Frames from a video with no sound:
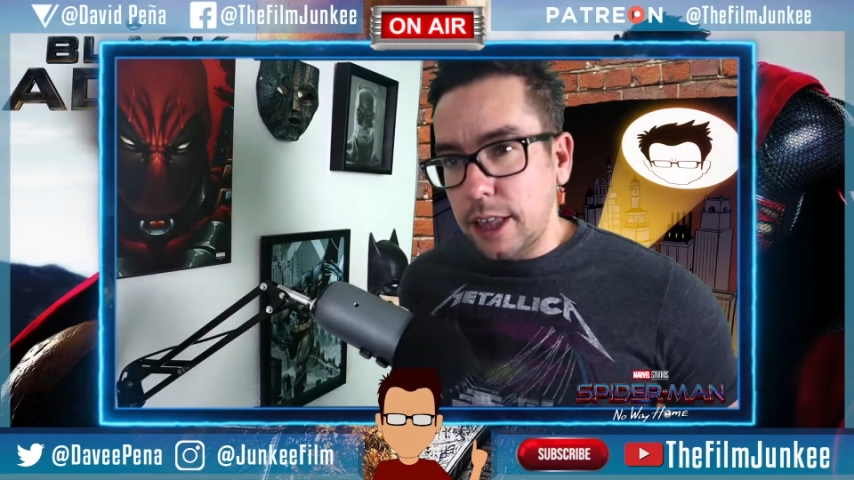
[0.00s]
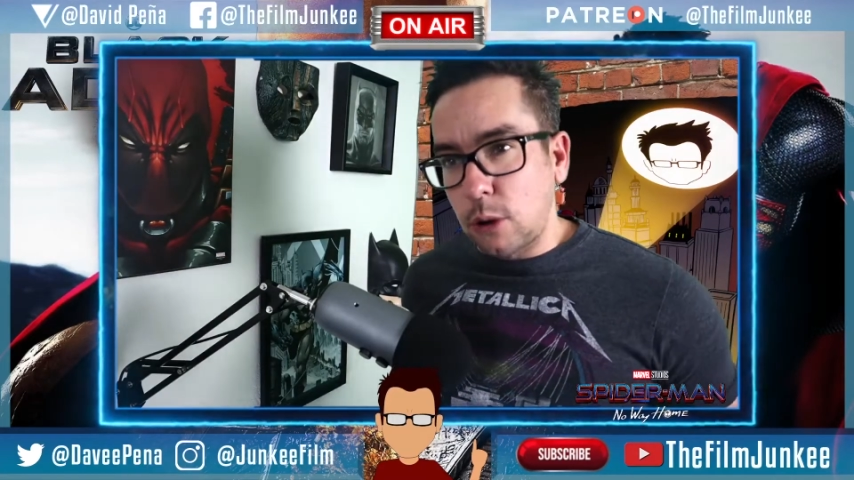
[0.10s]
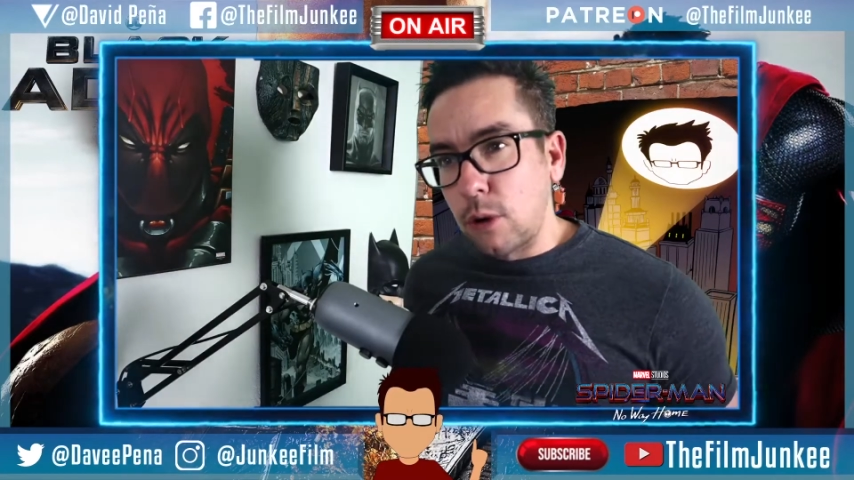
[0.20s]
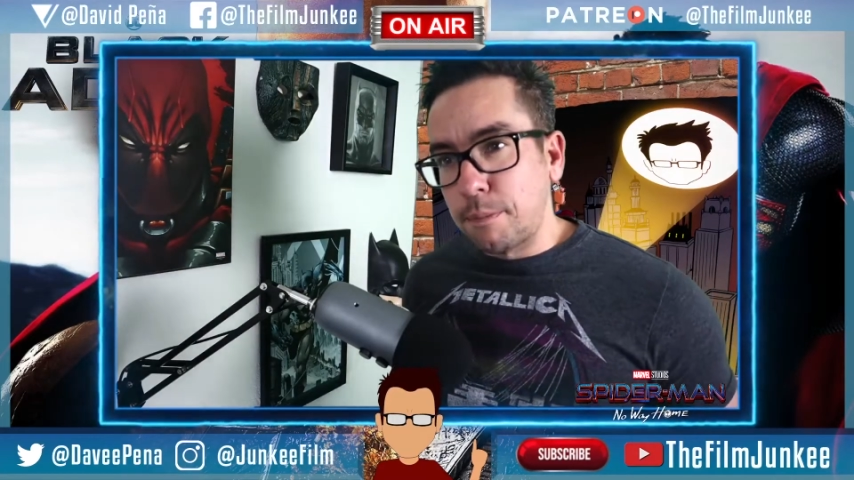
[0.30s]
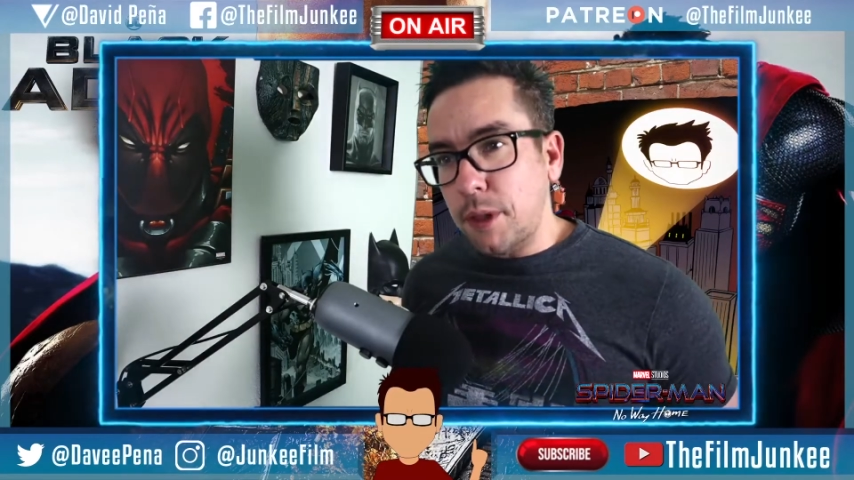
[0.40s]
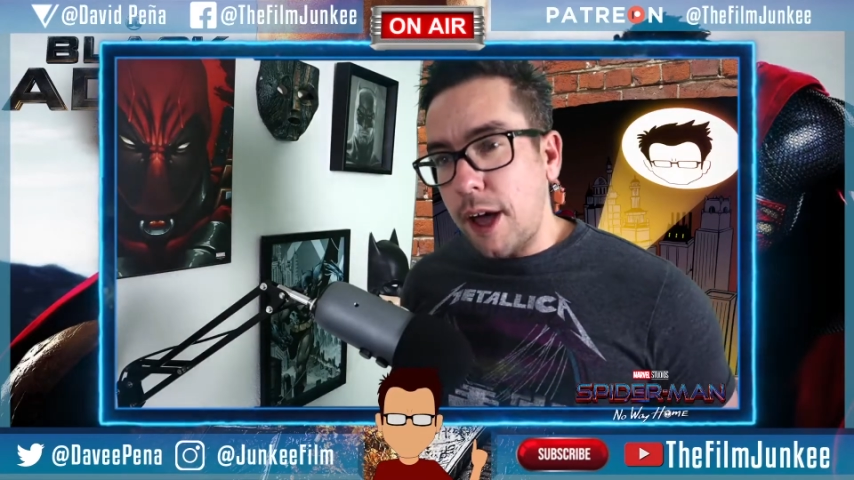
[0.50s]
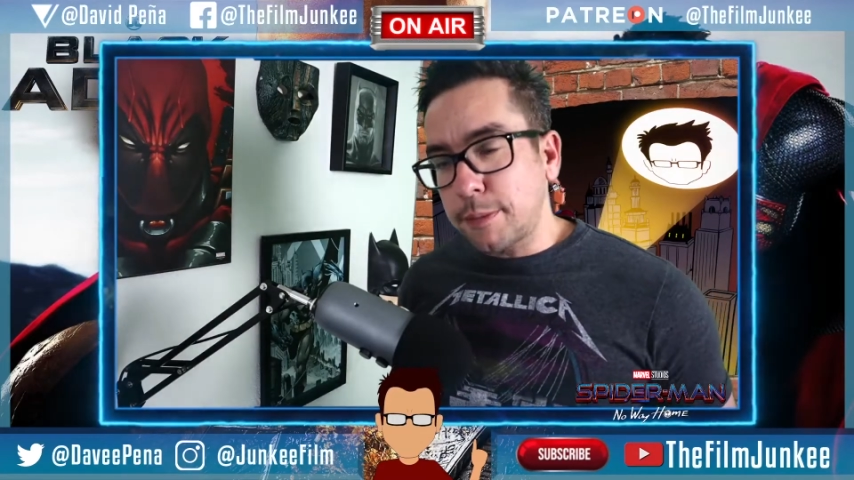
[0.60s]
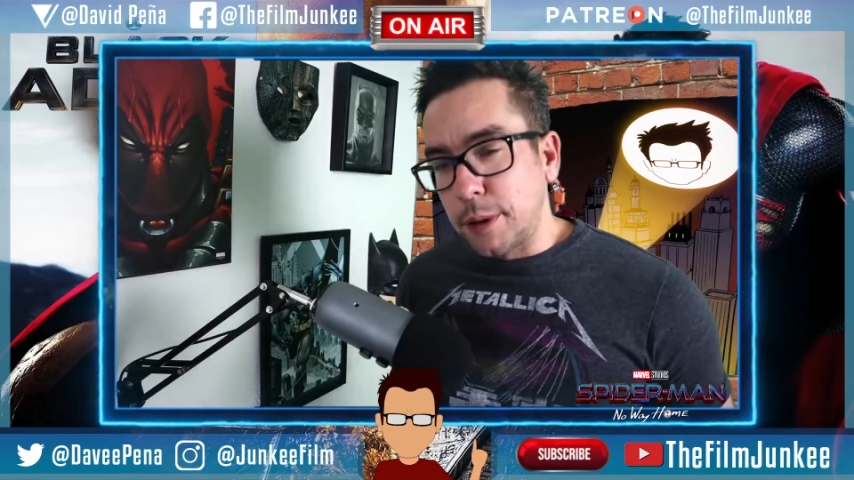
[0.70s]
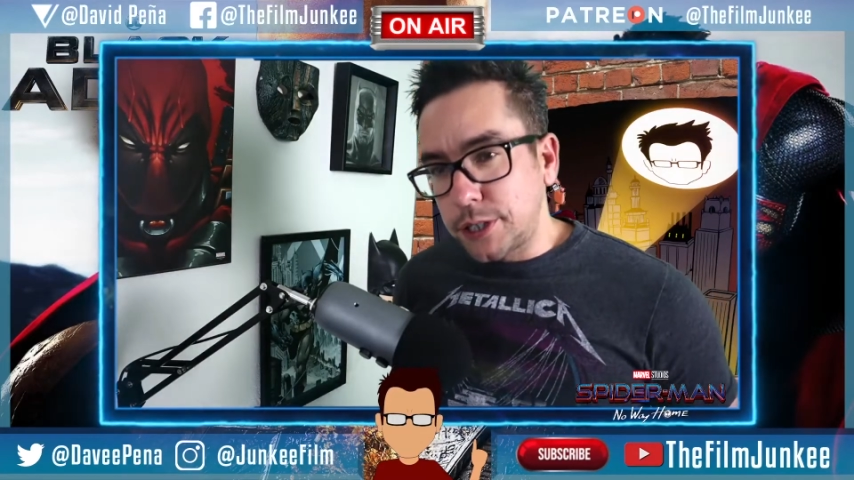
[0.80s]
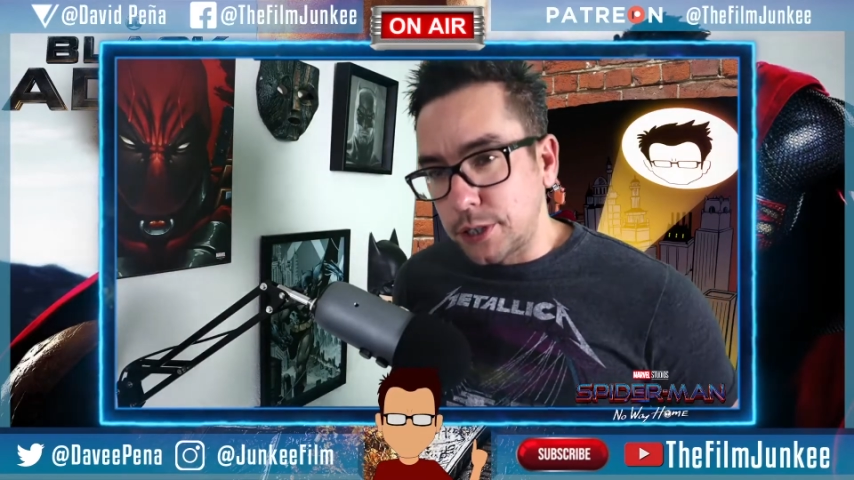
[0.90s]
like one
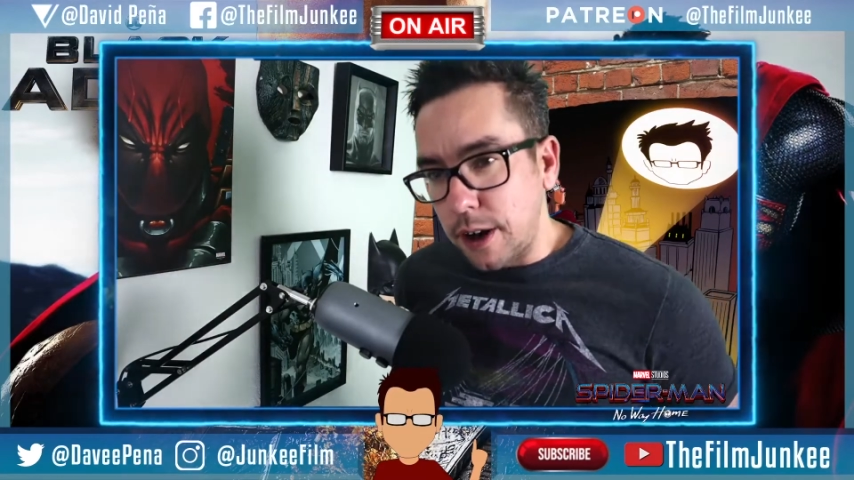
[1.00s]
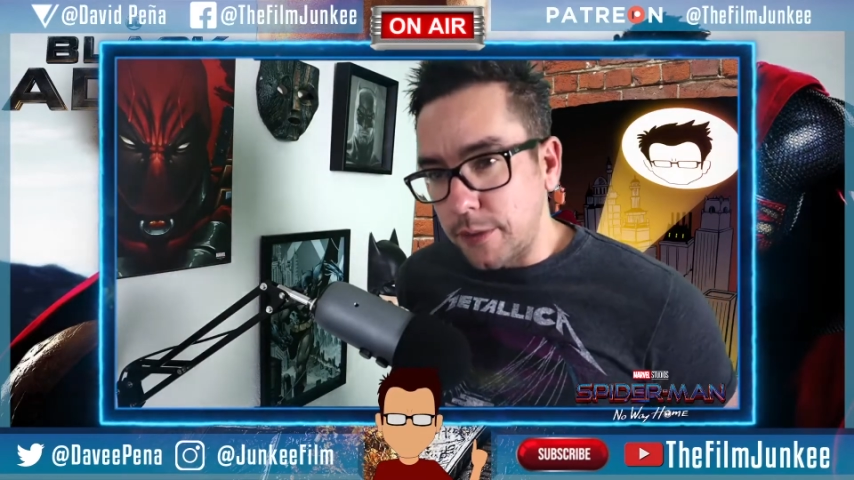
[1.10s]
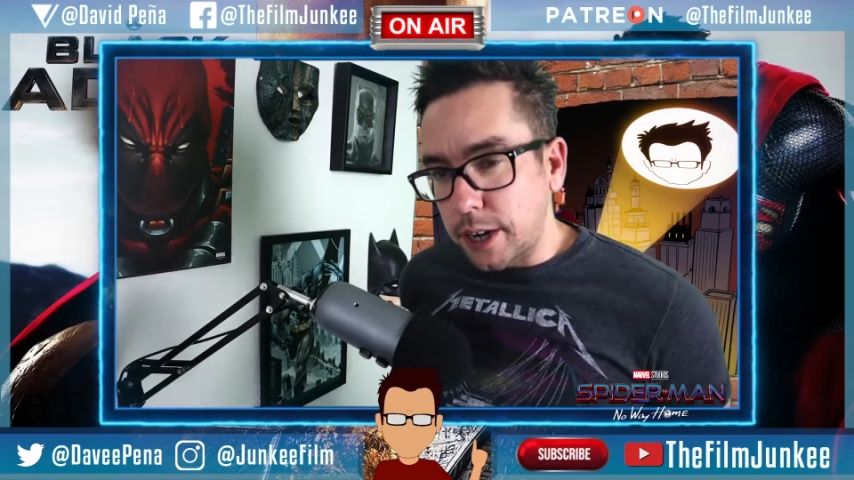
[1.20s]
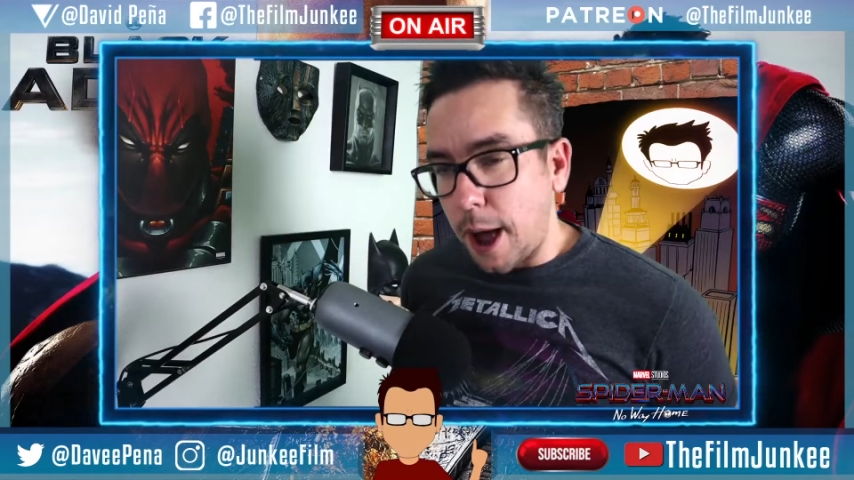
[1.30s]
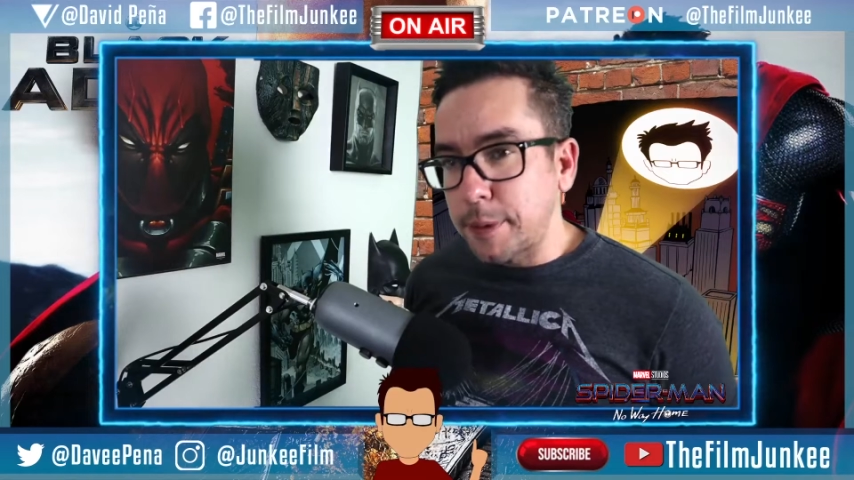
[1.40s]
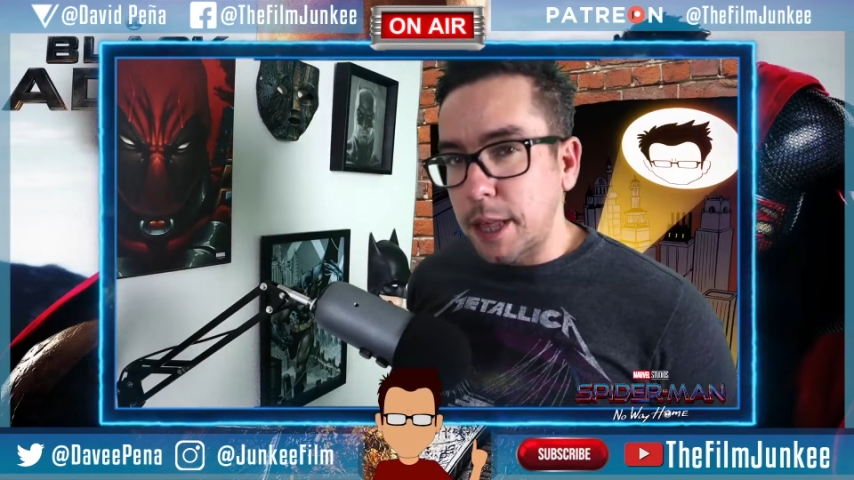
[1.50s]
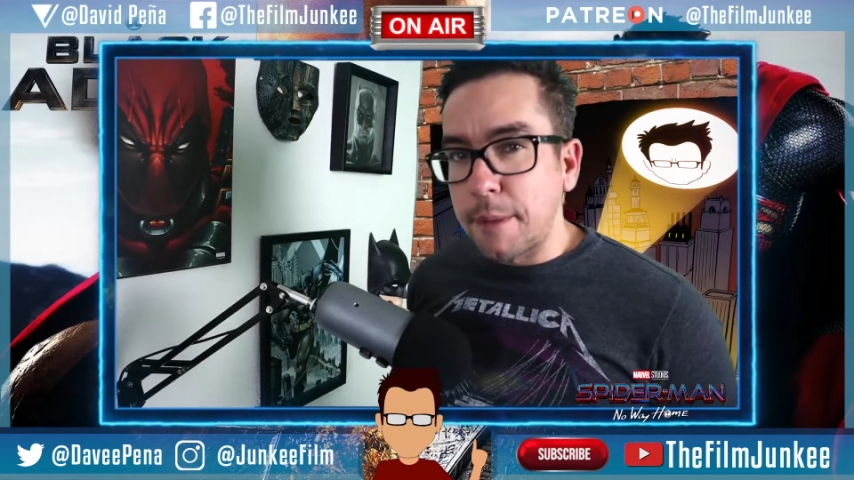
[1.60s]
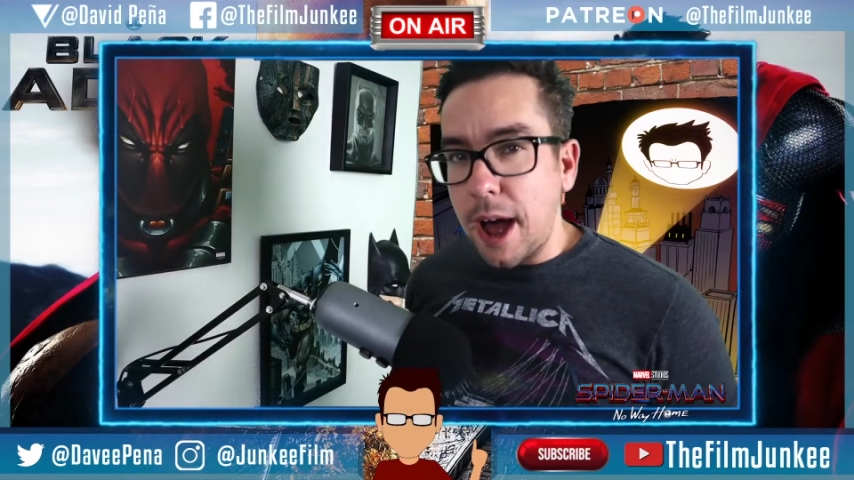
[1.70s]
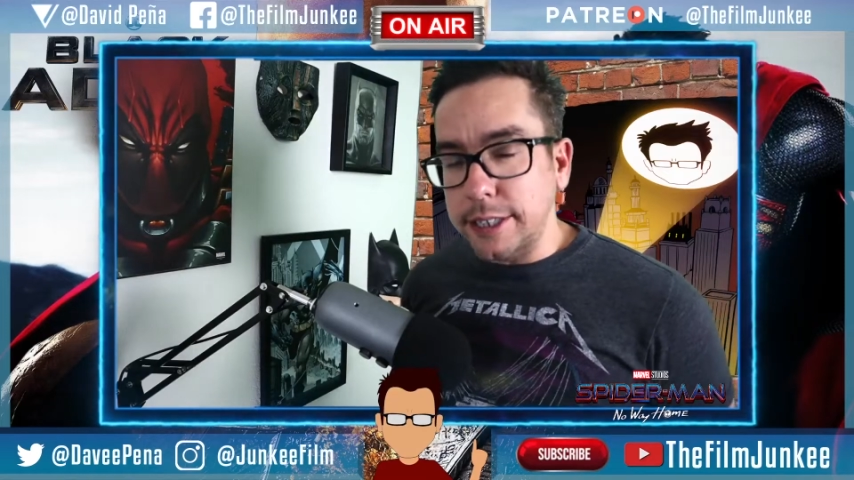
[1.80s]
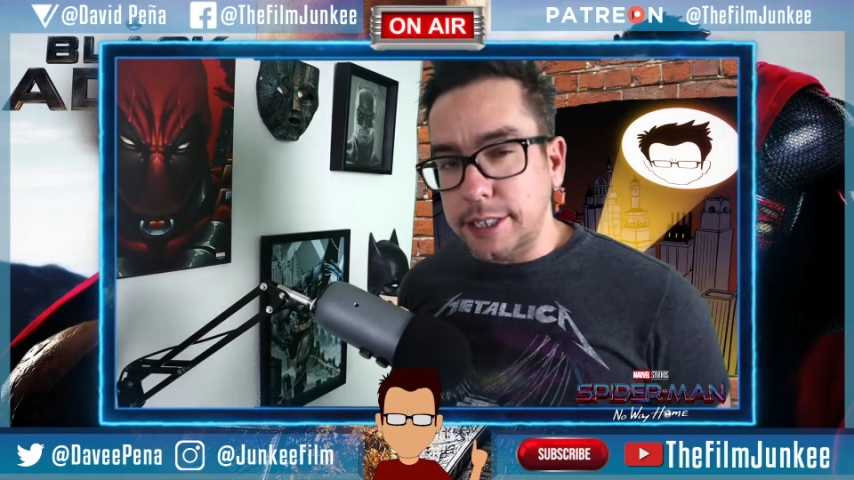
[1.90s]
blockbuster every couple of
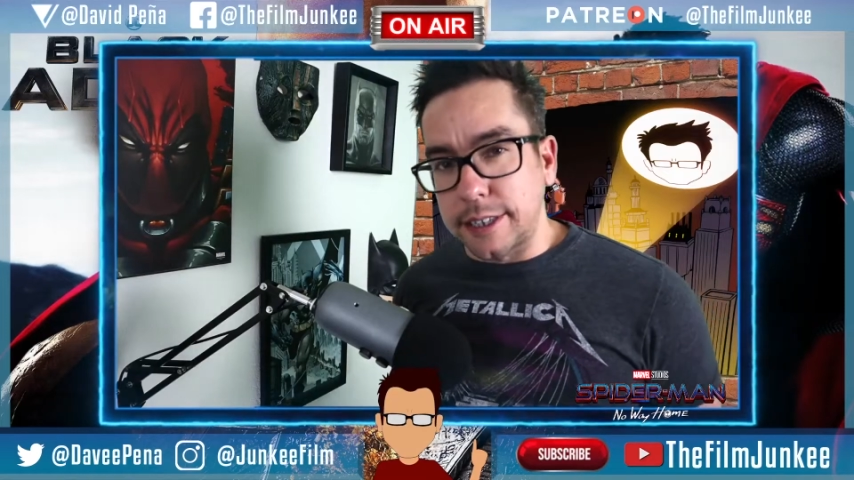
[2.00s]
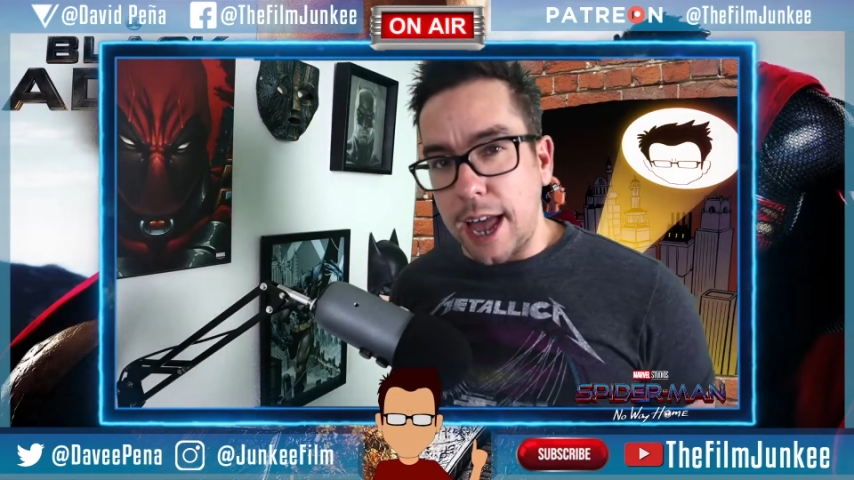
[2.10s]
months.